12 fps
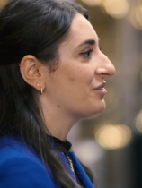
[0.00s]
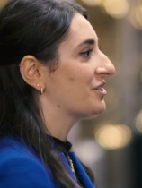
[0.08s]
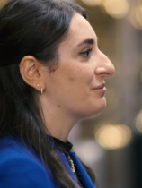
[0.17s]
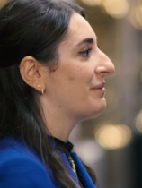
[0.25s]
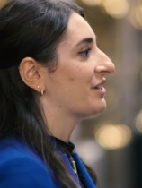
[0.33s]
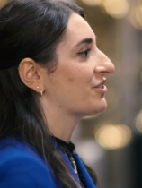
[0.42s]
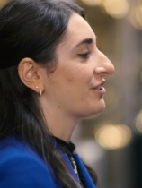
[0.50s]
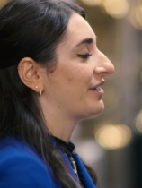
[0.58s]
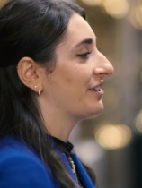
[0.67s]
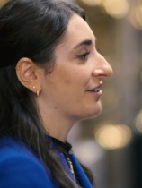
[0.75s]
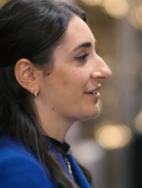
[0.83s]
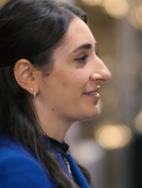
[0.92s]
to make sure
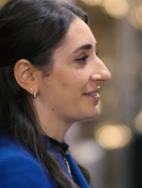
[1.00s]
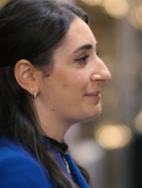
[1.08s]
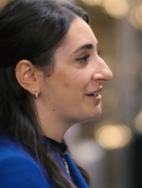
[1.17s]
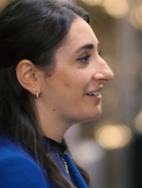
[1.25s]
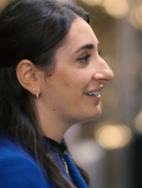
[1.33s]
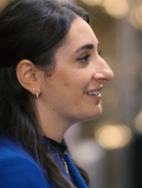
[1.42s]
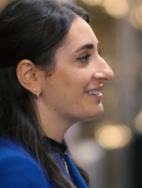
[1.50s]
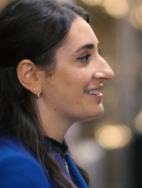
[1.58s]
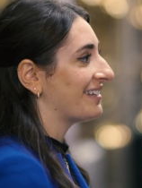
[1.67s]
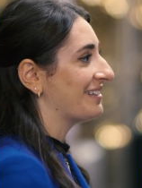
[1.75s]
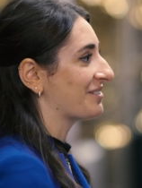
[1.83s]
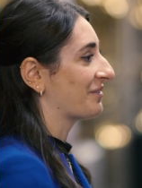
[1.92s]
that your experience
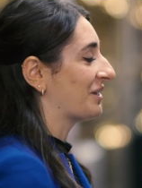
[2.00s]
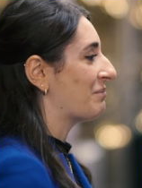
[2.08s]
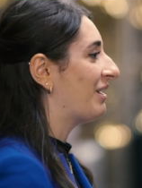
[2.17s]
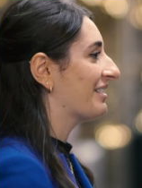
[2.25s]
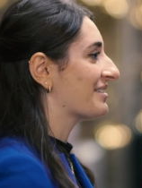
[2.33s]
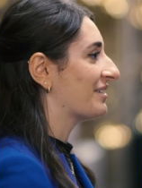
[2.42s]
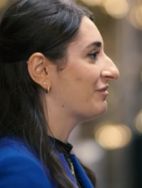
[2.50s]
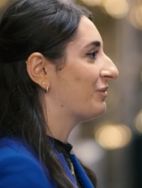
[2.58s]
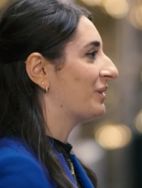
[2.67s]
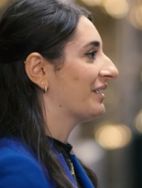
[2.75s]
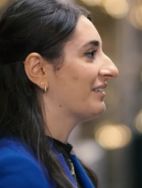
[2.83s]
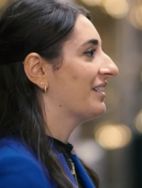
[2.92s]
is a really positive
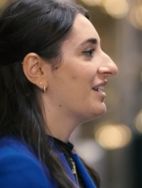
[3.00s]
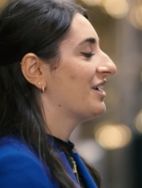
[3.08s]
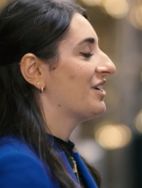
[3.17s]
one.